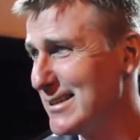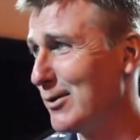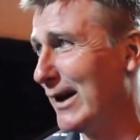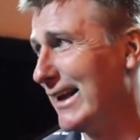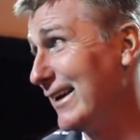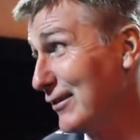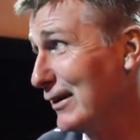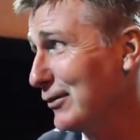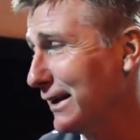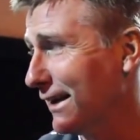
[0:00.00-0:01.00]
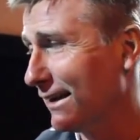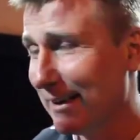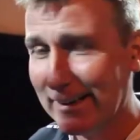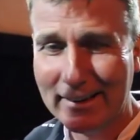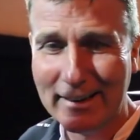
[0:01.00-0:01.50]
to win it, even if we'd
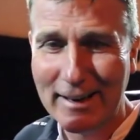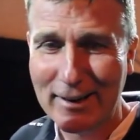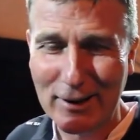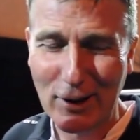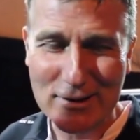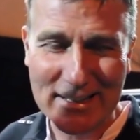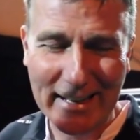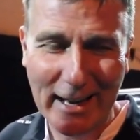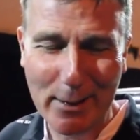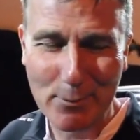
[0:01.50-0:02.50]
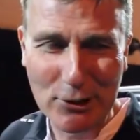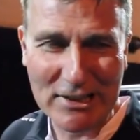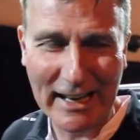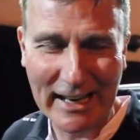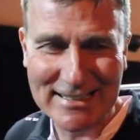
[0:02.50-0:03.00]
it lost the game.
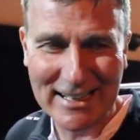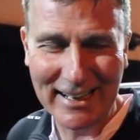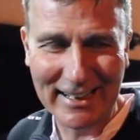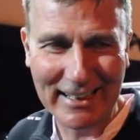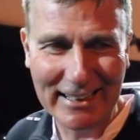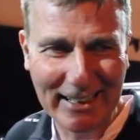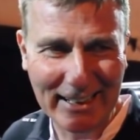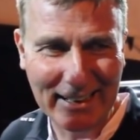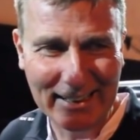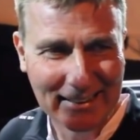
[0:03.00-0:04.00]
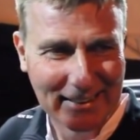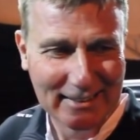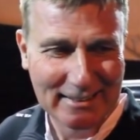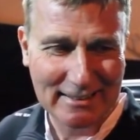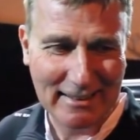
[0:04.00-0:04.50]
But certainly,
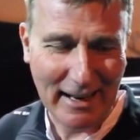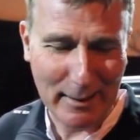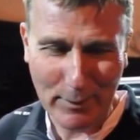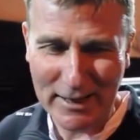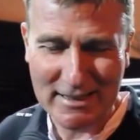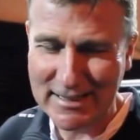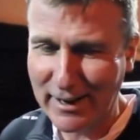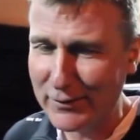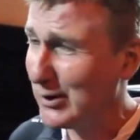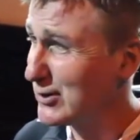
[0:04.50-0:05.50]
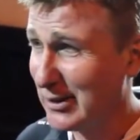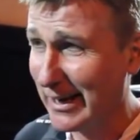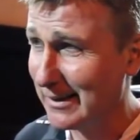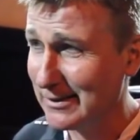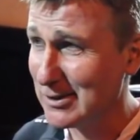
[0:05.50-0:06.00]
the players deserve huge
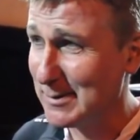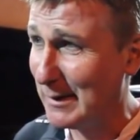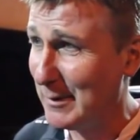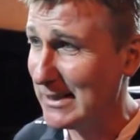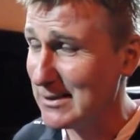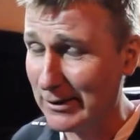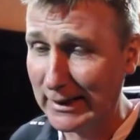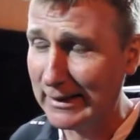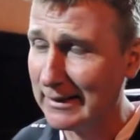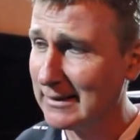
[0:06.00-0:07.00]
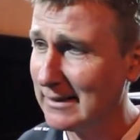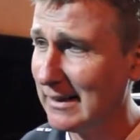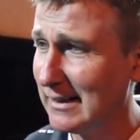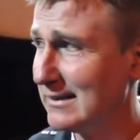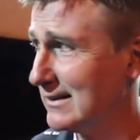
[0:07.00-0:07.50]
credit. Just been amazing, really,
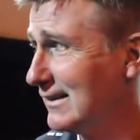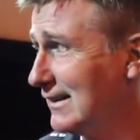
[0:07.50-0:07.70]
and